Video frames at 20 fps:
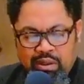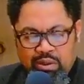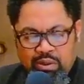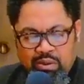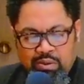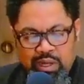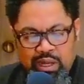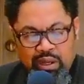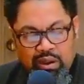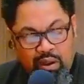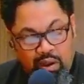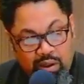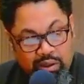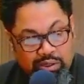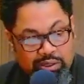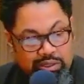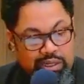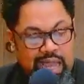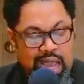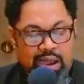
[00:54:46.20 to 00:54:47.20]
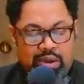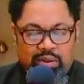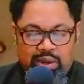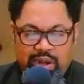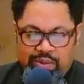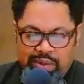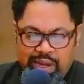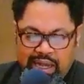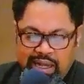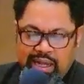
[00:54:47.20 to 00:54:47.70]
we lost out
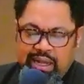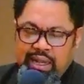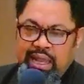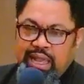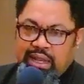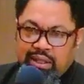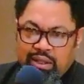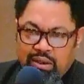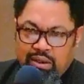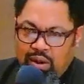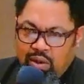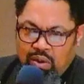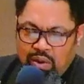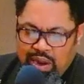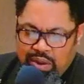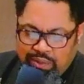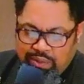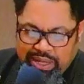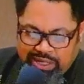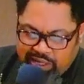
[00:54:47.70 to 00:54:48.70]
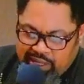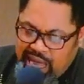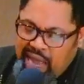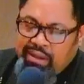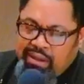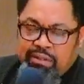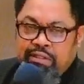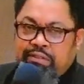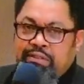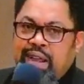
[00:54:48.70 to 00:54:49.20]
and we let go and we
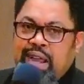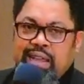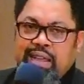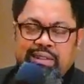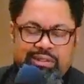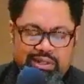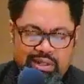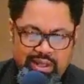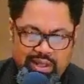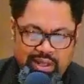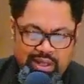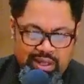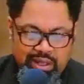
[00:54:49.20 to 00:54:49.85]
sacrificed